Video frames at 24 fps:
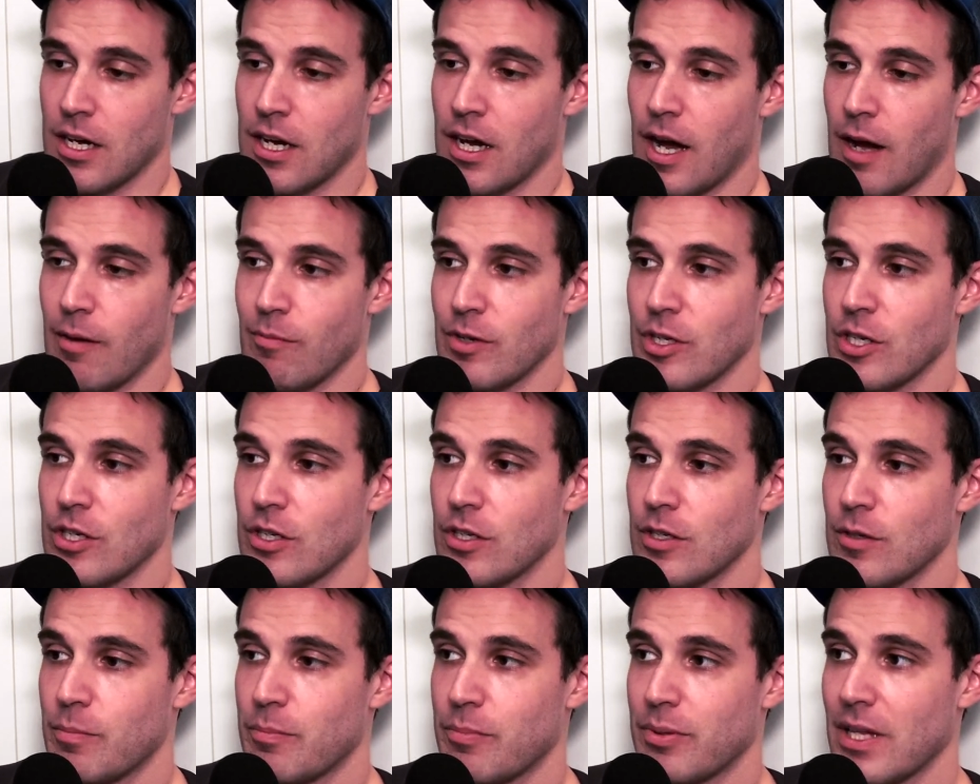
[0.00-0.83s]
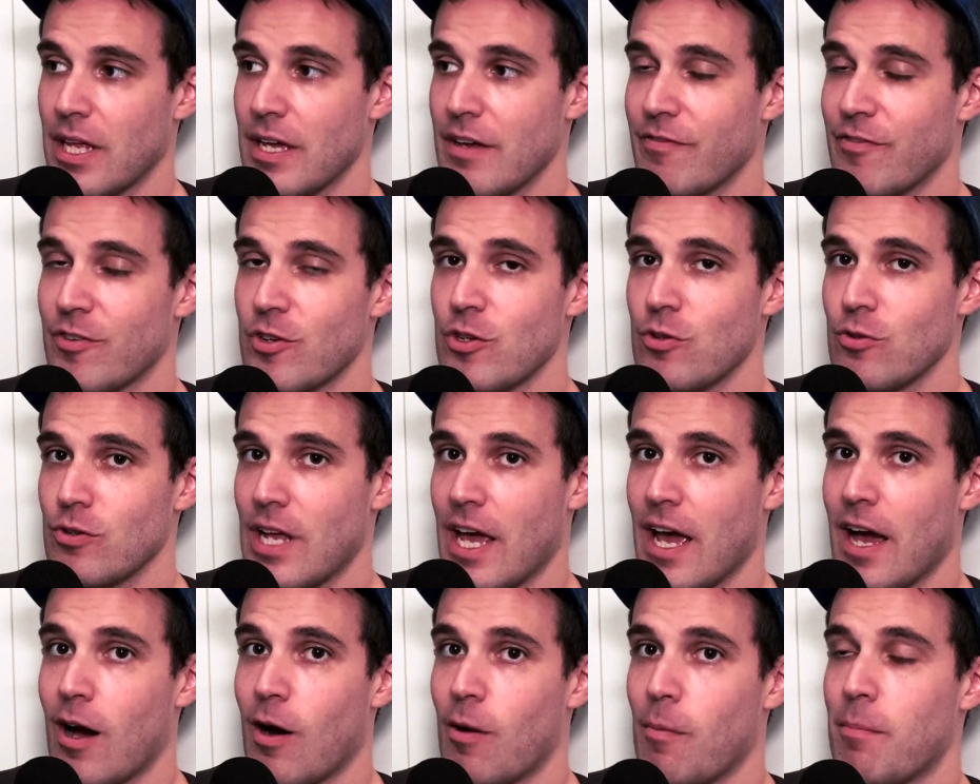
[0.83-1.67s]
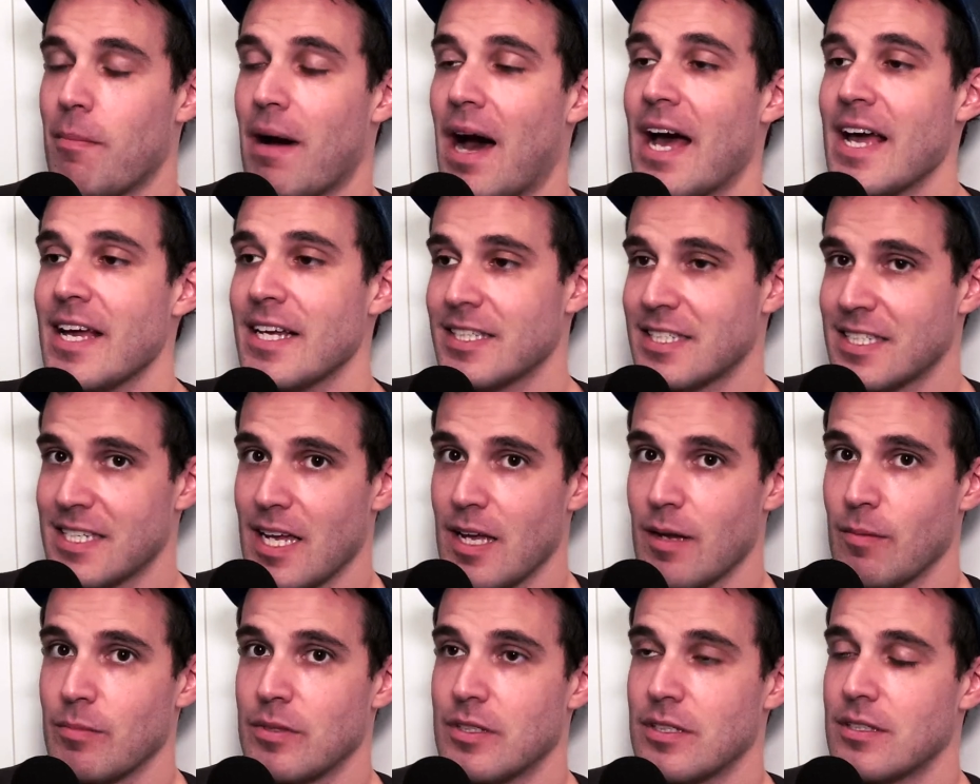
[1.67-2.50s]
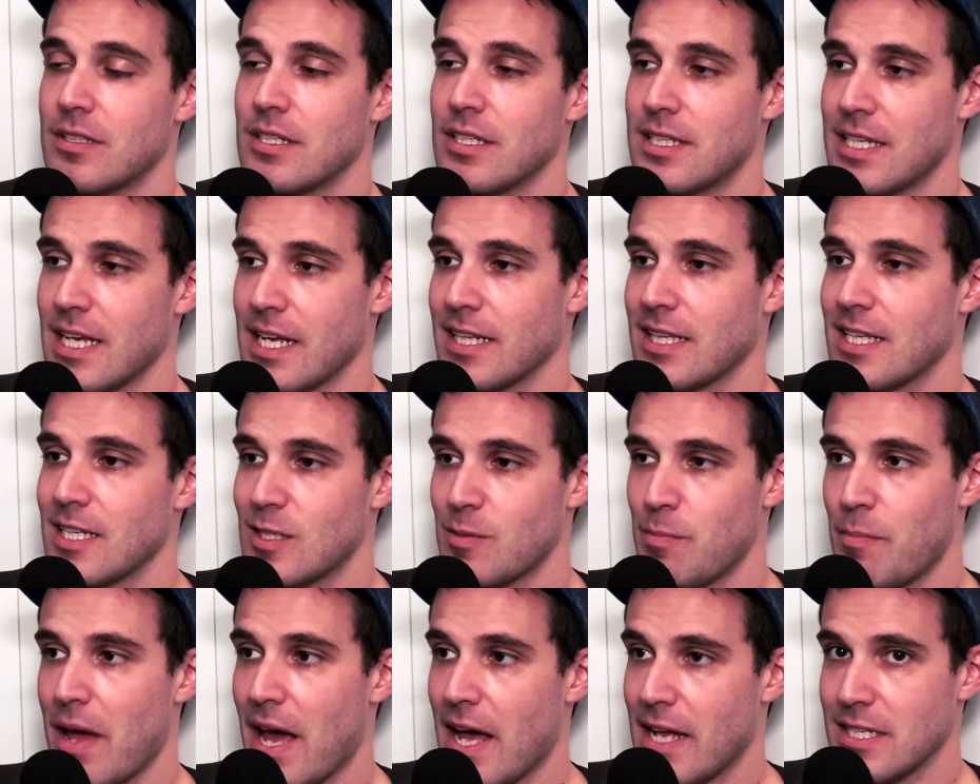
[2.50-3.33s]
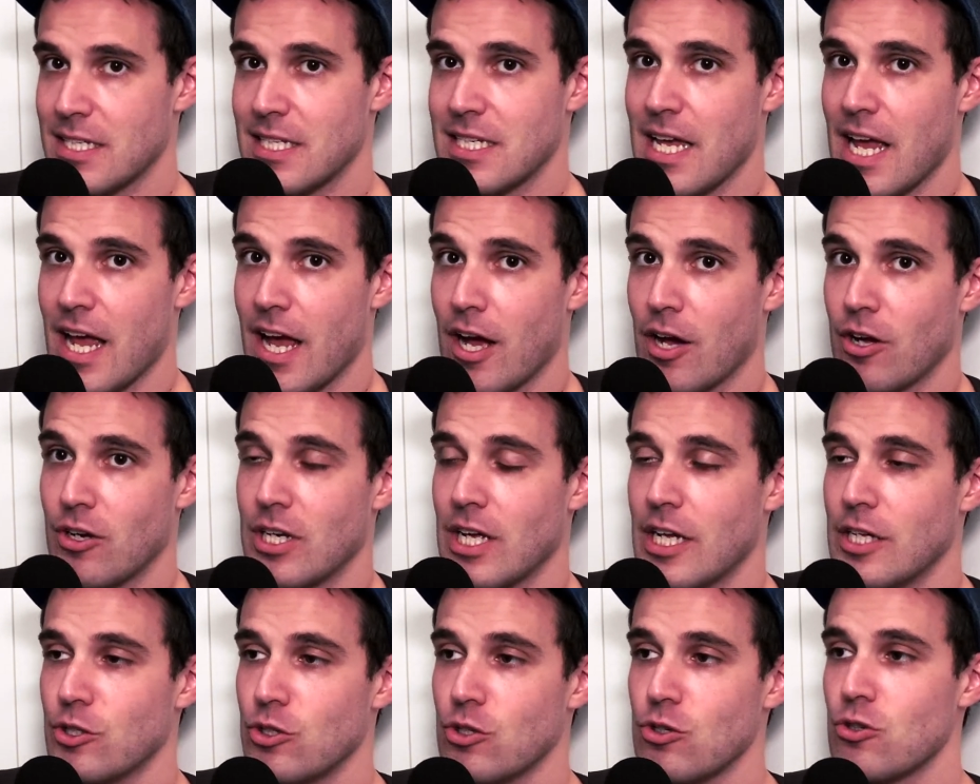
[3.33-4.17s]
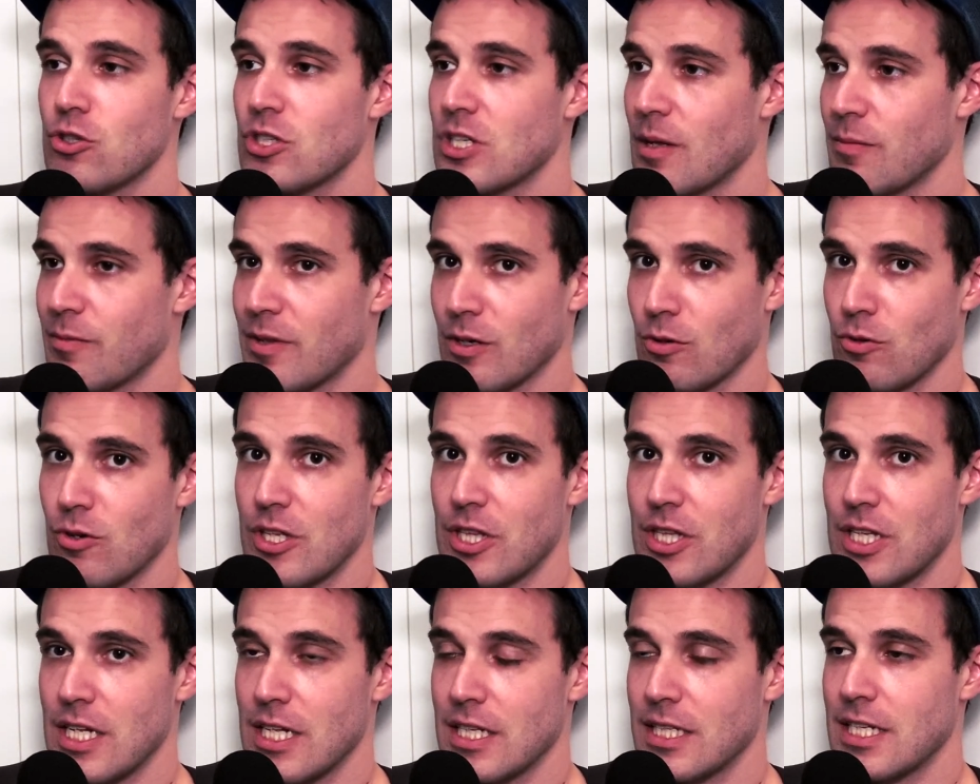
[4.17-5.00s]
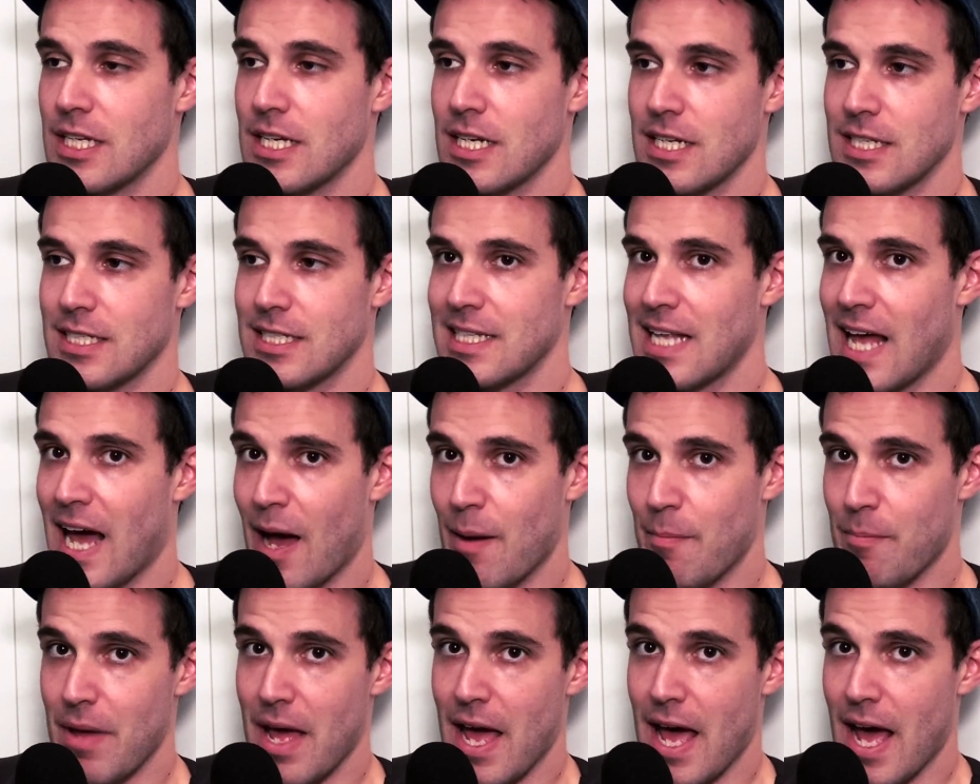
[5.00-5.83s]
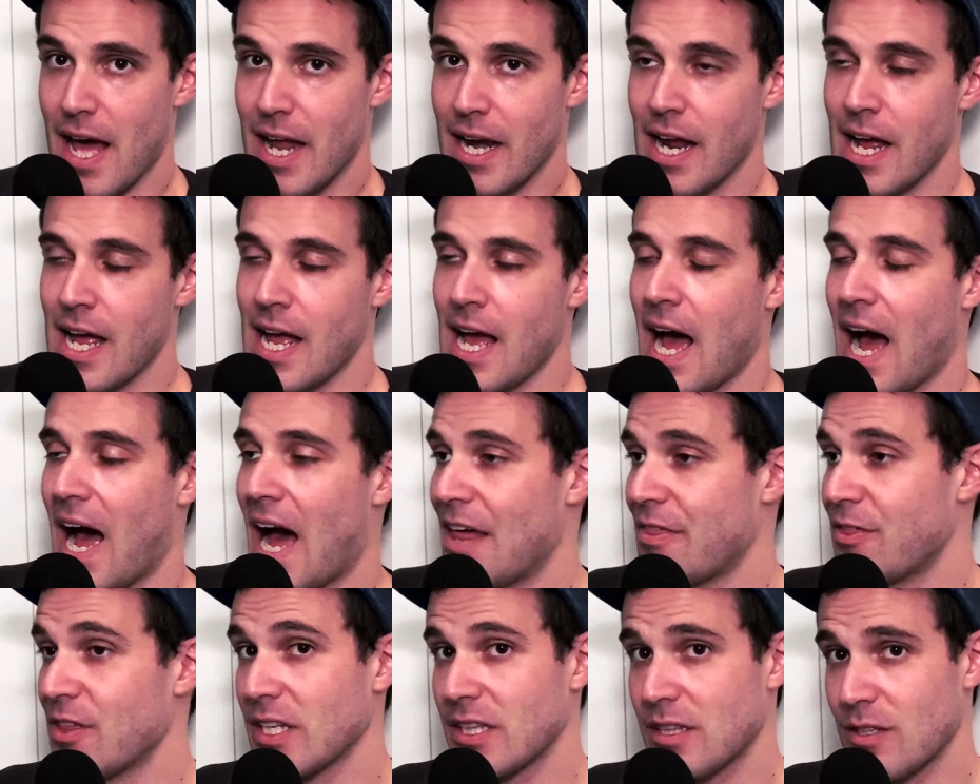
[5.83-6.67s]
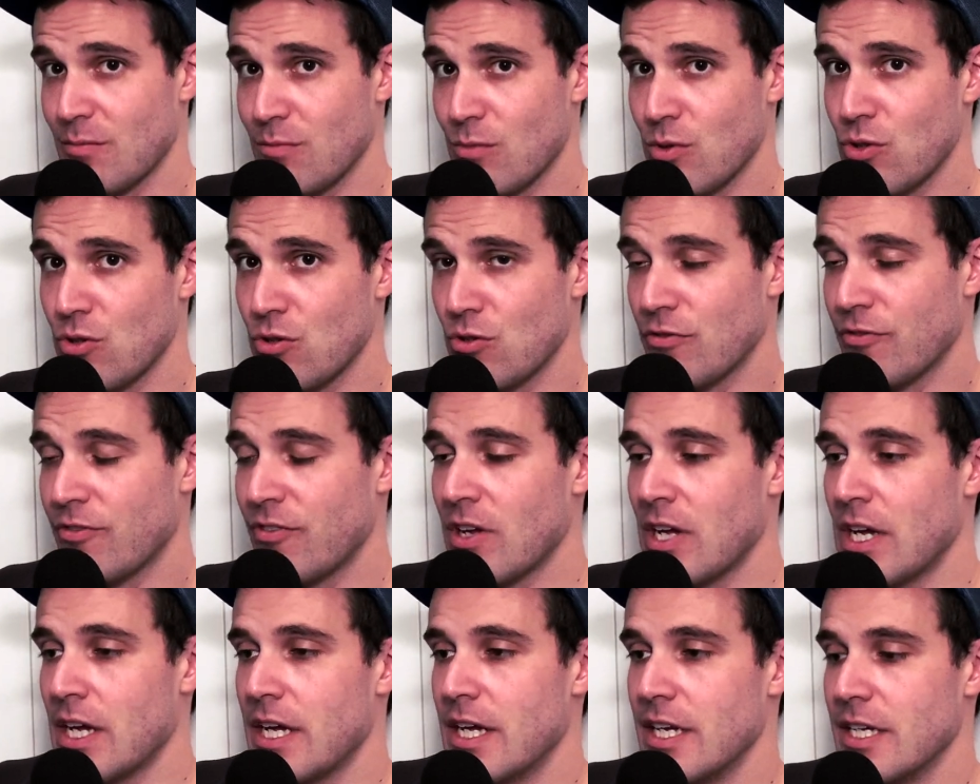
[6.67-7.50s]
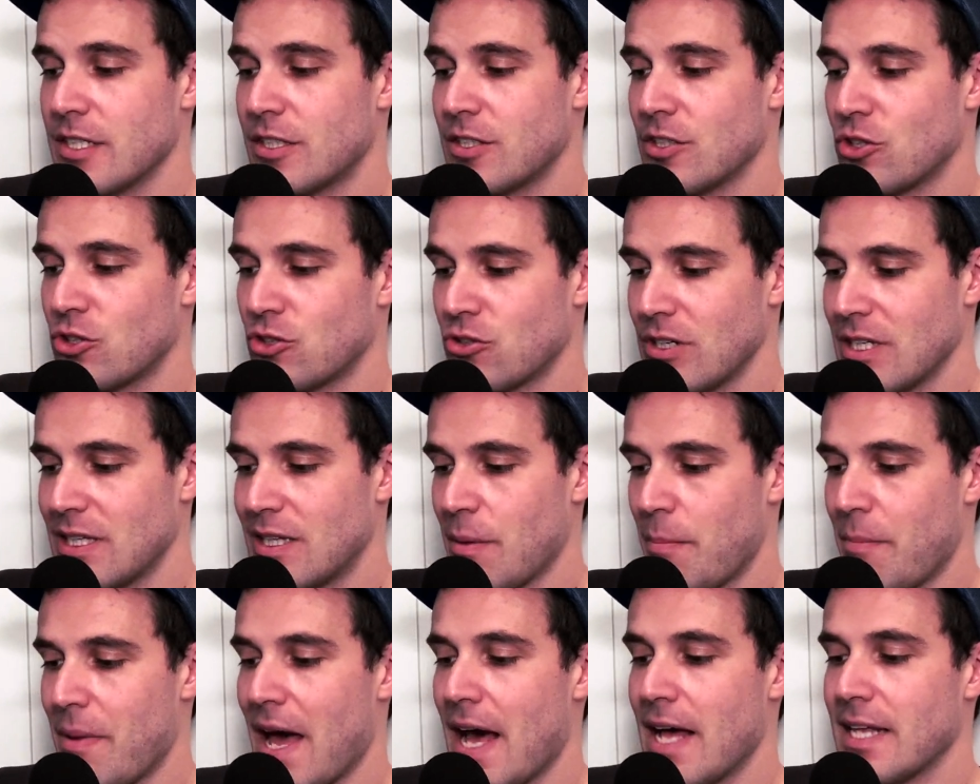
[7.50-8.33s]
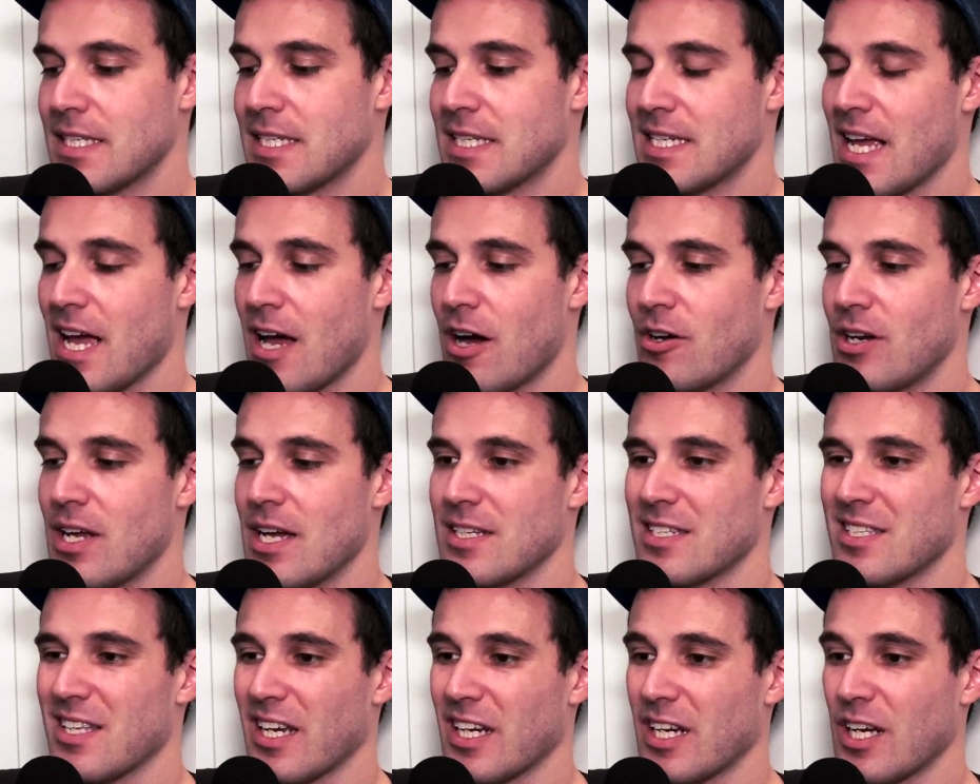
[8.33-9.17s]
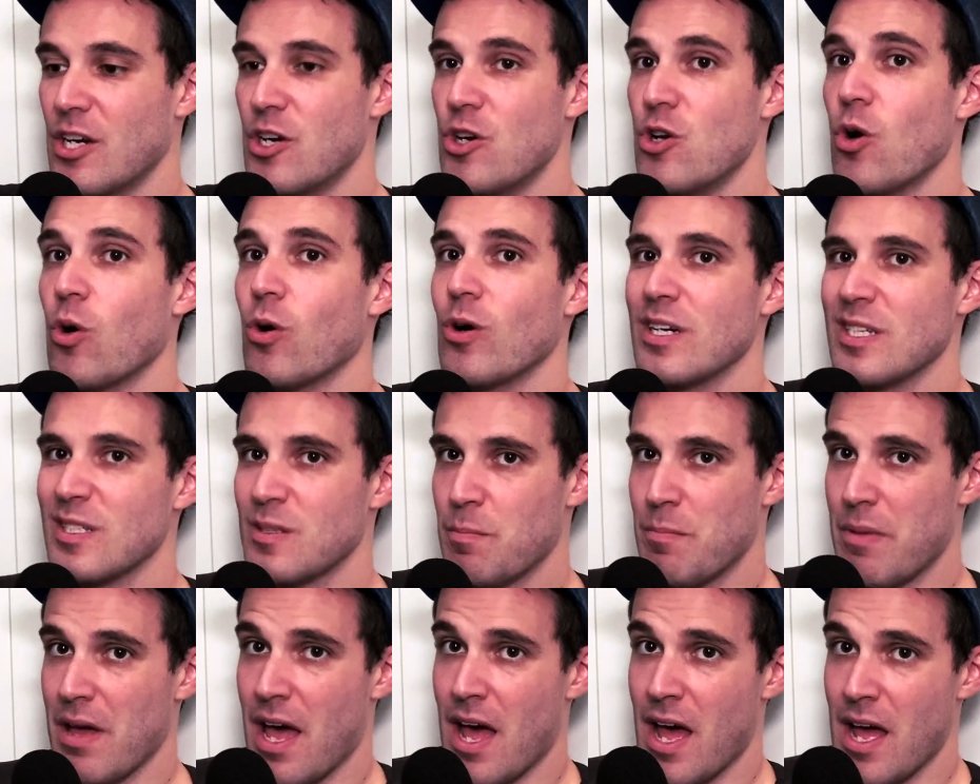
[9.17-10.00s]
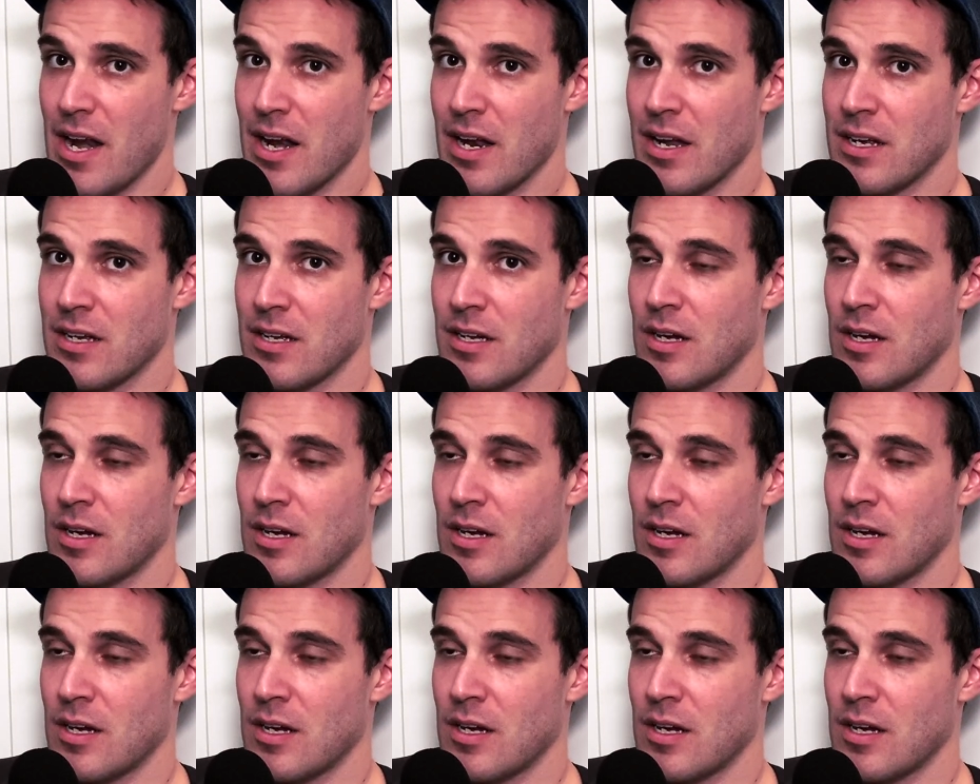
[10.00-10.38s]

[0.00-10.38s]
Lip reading: I'm going to play for you now my attempt to take this bad sound and do something with it that is not bad. I think the move is to treat the bad sound as like a noise bed.